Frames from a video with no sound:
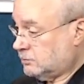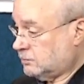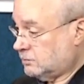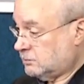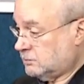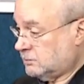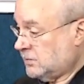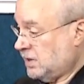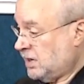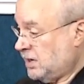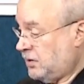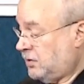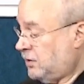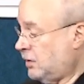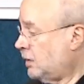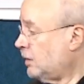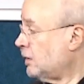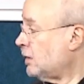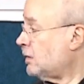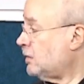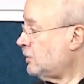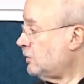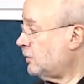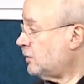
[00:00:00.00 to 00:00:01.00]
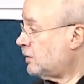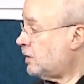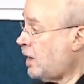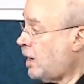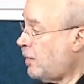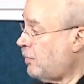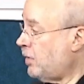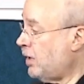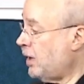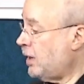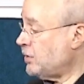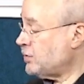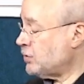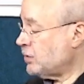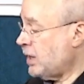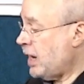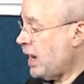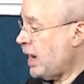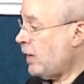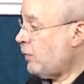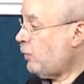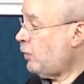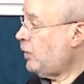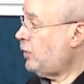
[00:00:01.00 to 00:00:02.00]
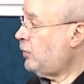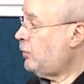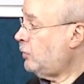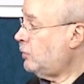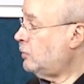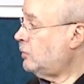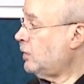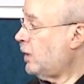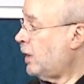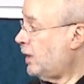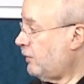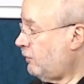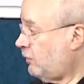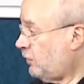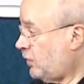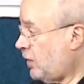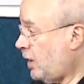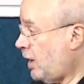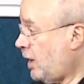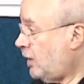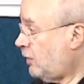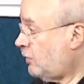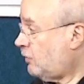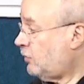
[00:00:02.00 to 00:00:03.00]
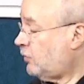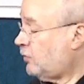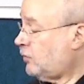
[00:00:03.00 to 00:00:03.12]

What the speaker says: anything that's a combination, and we do life sciences.